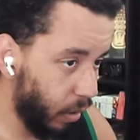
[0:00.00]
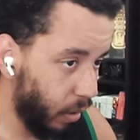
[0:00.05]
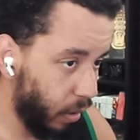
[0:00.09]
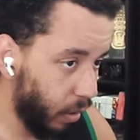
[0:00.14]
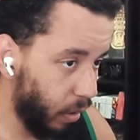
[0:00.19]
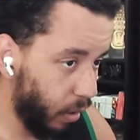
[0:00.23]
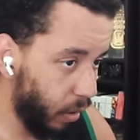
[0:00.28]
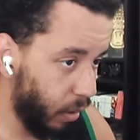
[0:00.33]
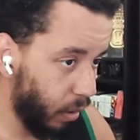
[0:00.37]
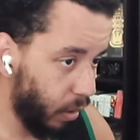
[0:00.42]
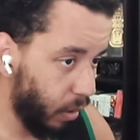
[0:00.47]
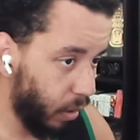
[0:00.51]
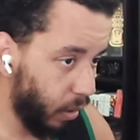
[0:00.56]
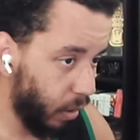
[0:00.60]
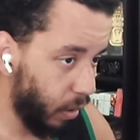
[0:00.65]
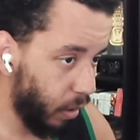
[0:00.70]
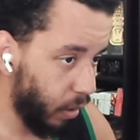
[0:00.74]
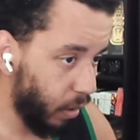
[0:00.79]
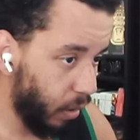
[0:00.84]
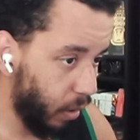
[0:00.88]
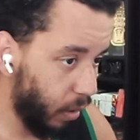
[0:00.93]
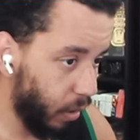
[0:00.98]

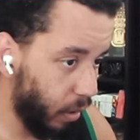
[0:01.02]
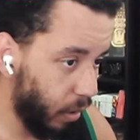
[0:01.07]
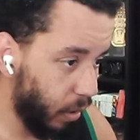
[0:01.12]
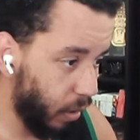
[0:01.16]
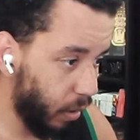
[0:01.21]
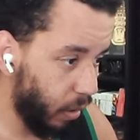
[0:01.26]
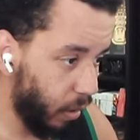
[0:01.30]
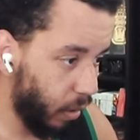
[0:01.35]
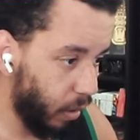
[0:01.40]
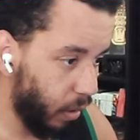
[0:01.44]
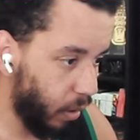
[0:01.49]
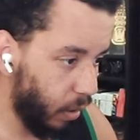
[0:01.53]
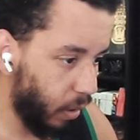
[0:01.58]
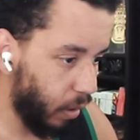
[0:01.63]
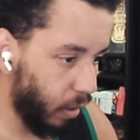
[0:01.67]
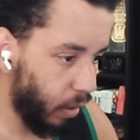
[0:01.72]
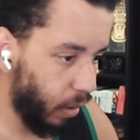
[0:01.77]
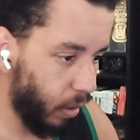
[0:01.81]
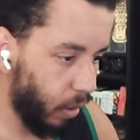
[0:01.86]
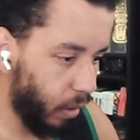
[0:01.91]
Nobody speaks.